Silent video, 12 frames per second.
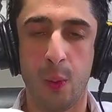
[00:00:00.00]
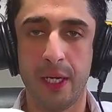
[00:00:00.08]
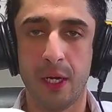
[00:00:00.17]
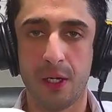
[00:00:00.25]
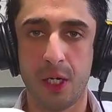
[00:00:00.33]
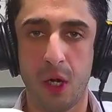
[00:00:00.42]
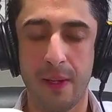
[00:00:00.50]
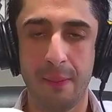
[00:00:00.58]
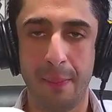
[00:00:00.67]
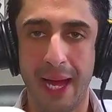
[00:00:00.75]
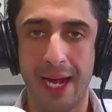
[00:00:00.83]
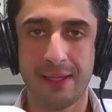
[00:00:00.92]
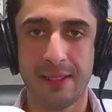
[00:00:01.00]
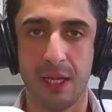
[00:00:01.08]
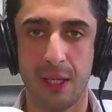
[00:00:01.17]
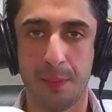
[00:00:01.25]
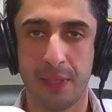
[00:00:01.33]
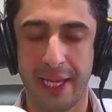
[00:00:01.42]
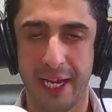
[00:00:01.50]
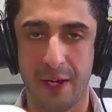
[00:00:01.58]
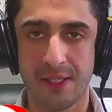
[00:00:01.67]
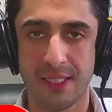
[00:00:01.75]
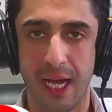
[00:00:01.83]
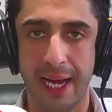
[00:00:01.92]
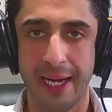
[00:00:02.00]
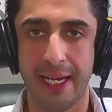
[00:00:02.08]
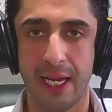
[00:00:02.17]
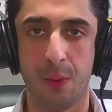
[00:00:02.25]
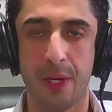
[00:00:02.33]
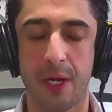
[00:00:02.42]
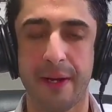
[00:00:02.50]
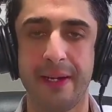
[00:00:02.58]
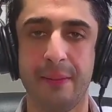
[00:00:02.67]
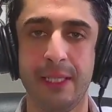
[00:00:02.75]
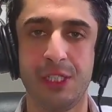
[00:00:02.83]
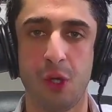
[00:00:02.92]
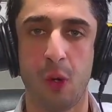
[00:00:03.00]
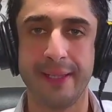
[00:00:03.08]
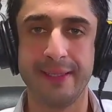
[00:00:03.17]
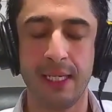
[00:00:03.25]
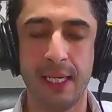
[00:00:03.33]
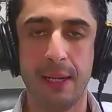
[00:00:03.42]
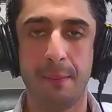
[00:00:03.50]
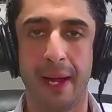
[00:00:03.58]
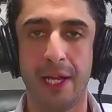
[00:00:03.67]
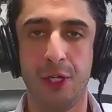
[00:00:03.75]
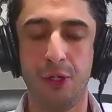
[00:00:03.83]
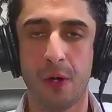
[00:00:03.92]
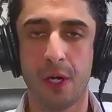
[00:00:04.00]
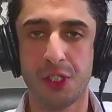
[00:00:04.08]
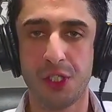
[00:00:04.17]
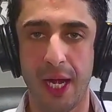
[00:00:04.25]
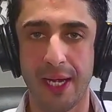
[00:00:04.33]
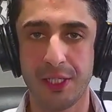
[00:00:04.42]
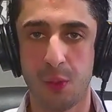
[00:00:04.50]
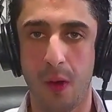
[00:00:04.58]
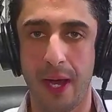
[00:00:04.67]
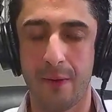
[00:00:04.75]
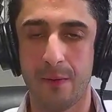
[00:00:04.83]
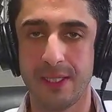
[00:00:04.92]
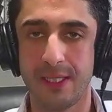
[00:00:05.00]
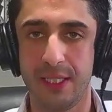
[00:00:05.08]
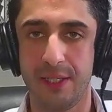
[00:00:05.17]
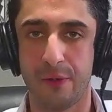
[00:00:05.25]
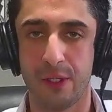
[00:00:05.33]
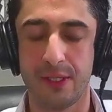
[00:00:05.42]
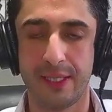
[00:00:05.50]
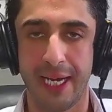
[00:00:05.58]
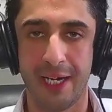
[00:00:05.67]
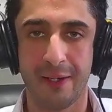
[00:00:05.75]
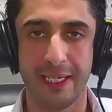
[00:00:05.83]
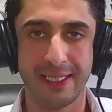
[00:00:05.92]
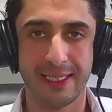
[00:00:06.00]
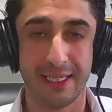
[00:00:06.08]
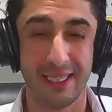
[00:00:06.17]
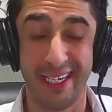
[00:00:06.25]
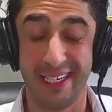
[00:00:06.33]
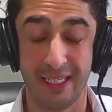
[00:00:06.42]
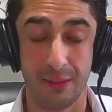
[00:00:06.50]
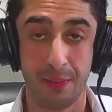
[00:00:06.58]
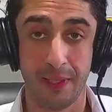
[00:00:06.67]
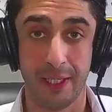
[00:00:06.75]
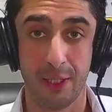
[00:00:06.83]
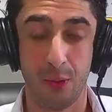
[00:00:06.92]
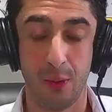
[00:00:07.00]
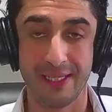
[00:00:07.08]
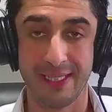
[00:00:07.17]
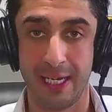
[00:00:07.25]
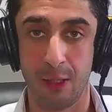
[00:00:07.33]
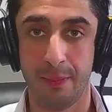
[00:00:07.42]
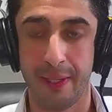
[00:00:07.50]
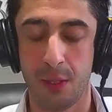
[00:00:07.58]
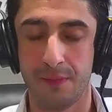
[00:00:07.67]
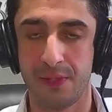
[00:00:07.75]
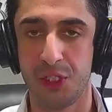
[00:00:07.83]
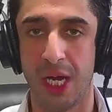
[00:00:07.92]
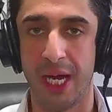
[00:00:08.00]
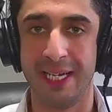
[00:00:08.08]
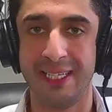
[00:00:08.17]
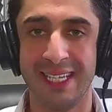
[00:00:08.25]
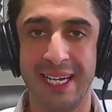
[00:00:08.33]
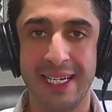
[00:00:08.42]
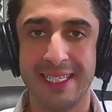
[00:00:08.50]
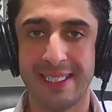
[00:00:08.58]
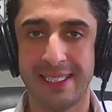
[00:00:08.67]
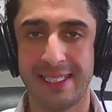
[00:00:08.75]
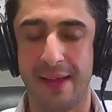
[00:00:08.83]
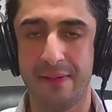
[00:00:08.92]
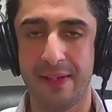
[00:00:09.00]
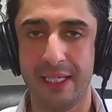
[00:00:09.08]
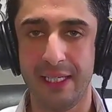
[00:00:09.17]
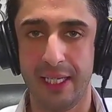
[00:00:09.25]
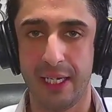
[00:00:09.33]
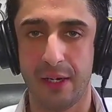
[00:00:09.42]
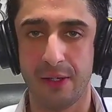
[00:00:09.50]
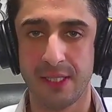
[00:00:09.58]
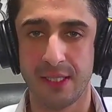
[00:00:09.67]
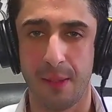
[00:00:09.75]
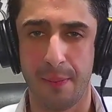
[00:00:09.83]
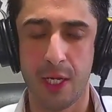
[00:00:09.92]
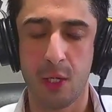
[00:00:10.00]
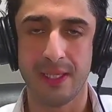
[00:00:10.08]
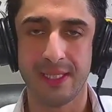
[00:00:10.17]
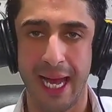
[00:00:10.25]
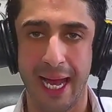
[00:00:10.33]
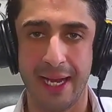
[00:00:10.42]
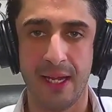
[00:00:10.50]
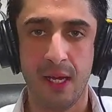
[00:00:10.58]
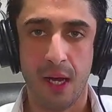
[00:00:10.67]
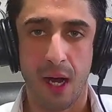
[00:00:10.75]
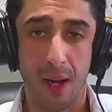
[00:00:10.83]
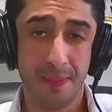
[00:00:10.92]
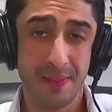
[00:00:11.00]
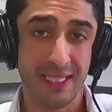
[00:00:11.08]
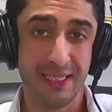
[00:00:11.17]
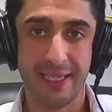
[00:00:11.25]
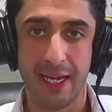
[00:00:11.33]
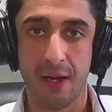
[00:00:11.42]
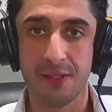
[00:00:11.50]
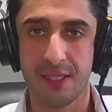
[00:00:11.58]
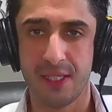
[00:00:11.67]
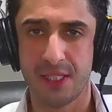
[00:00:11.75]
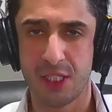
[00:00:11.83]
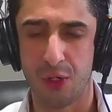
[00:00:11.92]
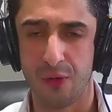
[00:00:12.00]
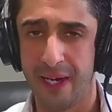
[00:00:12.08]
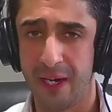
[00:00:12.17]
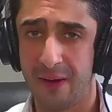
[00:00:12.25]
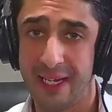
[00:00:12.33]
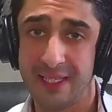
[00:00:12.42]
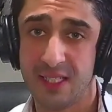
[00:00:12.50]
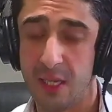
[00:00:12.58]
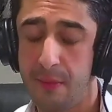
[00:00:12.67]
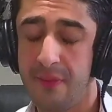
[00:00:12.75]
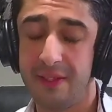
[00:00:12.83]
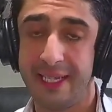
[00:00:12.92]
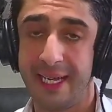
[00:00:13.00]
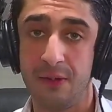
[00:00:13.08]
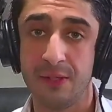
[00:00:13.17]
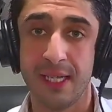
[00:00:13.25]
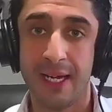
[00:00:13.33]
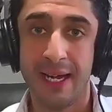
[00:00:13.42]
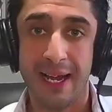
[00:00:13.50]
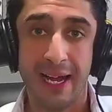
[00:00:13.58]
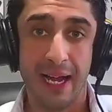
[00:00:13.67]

we are going back to the player side, and we are going to be joined by New York Giants wide receiver Darius Slayton, a player who has now been with the Giants 7 years, somebody who has had ups and downs in his career, and some of the downs